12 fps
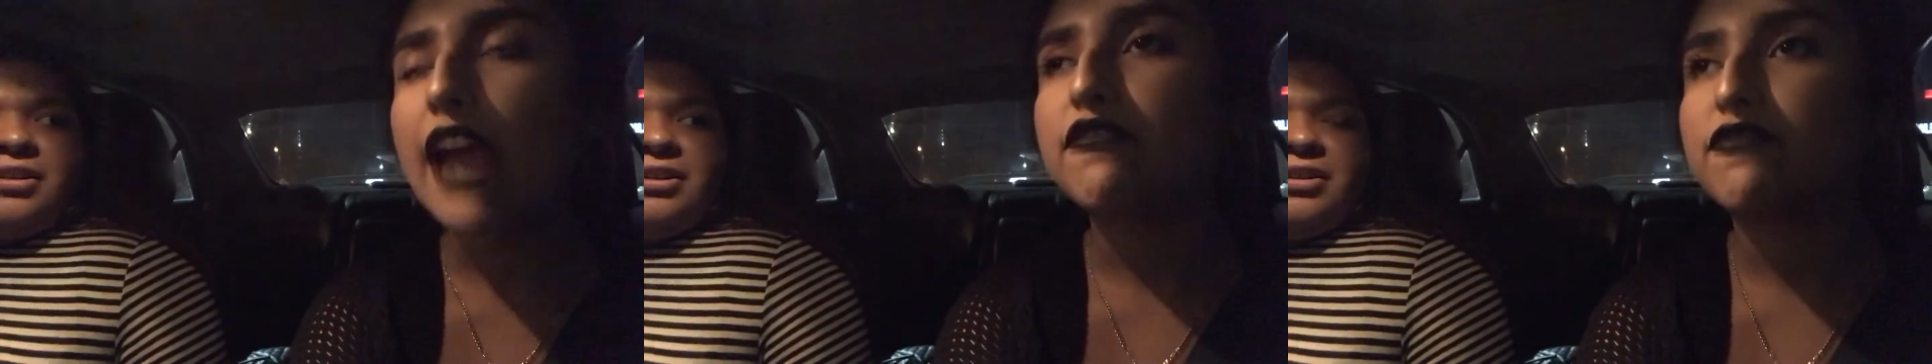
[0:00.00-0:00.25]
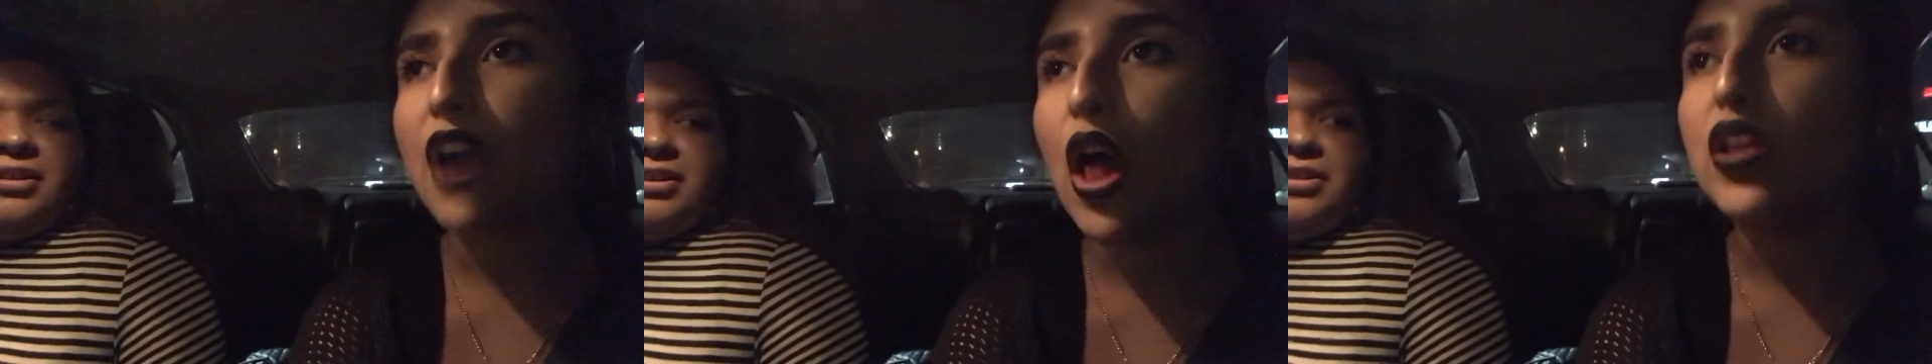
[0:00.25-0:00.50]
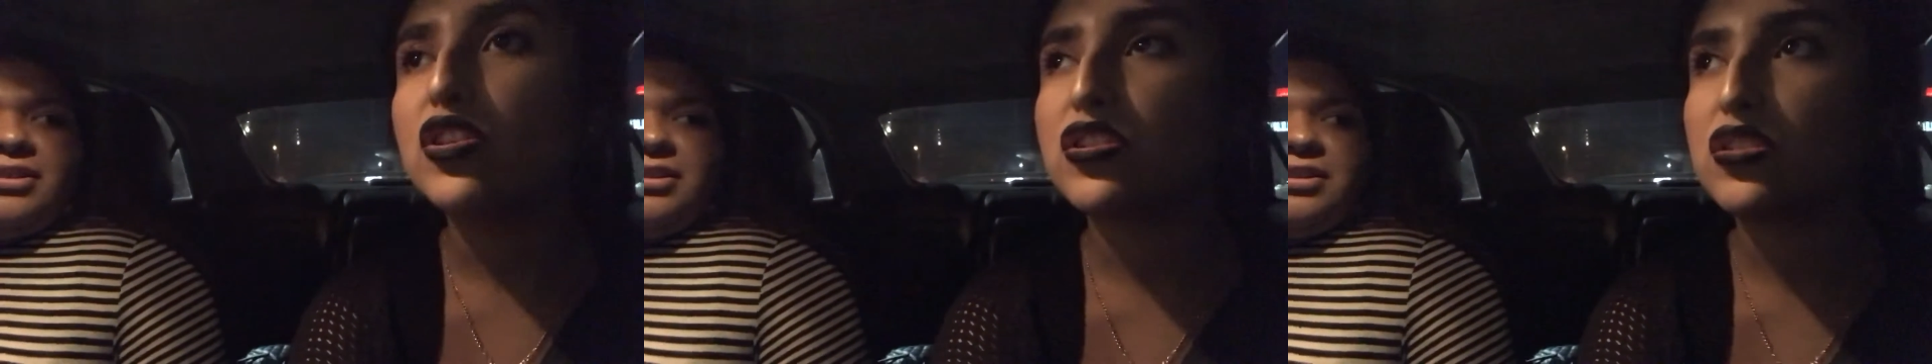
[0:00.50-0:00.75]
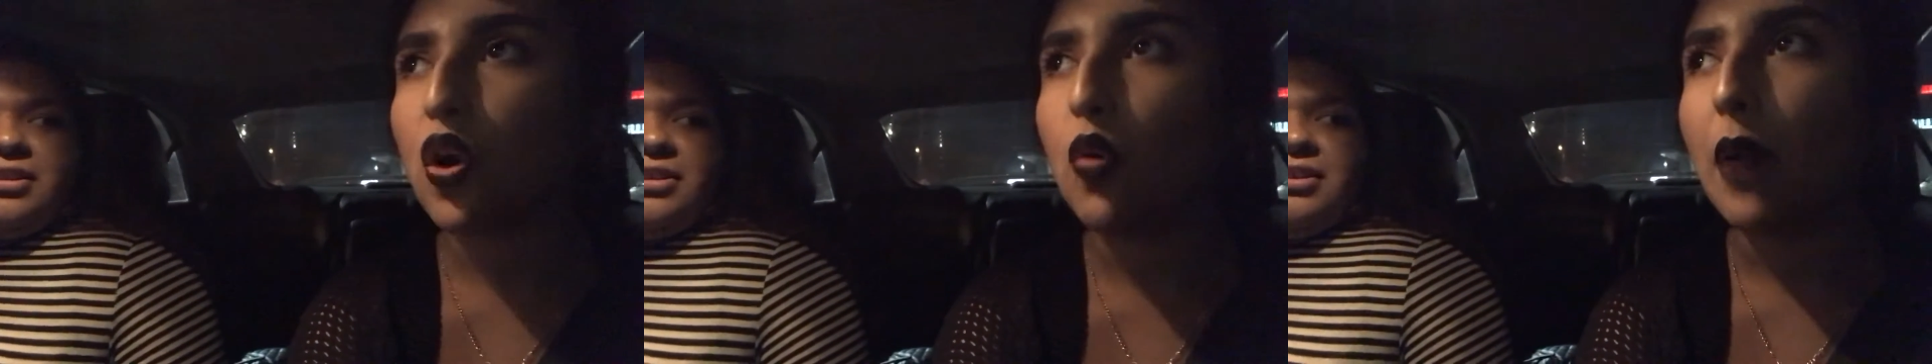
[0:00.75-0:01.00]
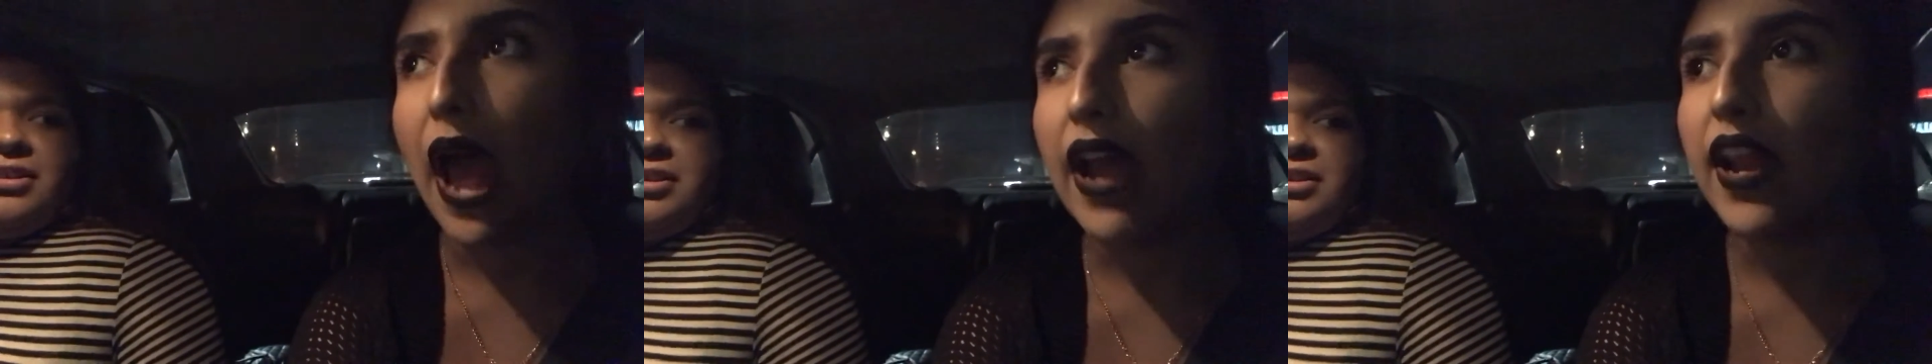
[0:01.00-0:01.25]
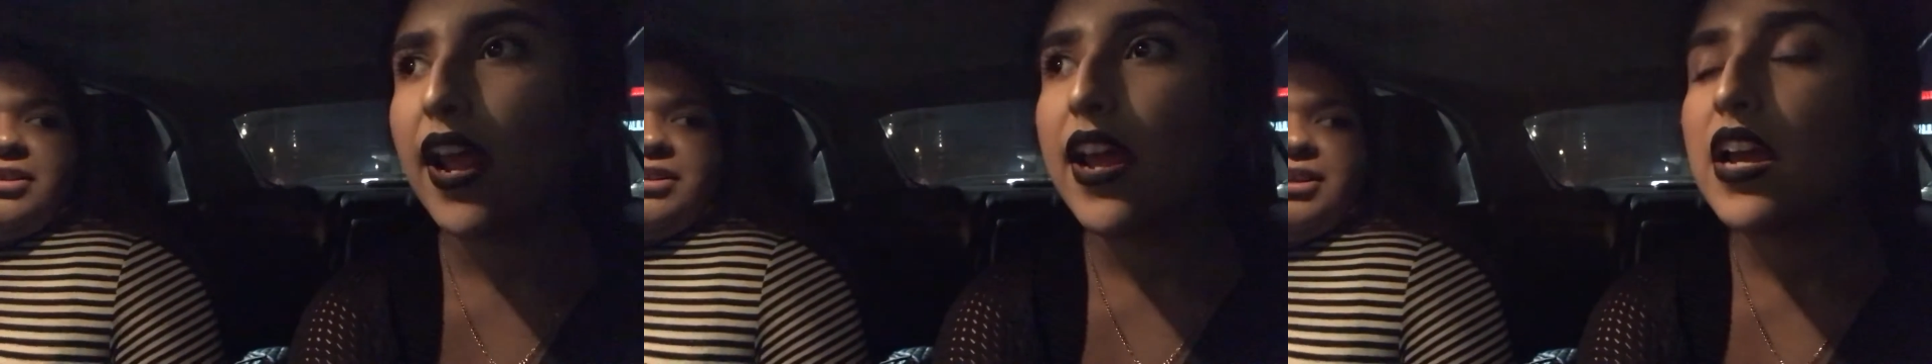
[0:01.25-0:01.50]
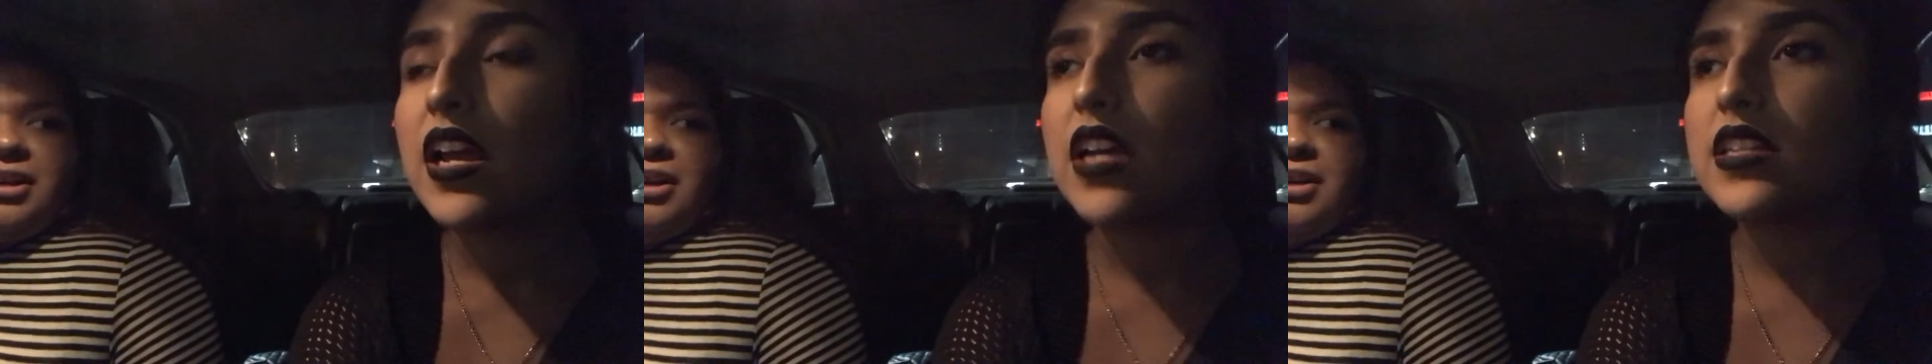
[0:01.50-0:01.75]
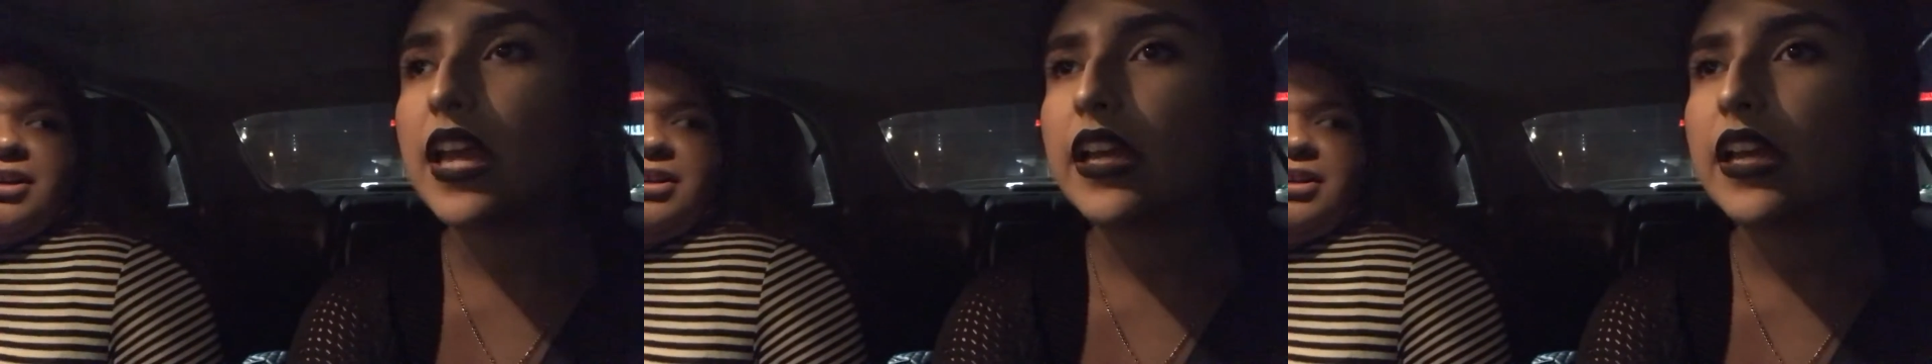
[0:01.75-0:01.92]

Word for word: I felt so bad because yeah.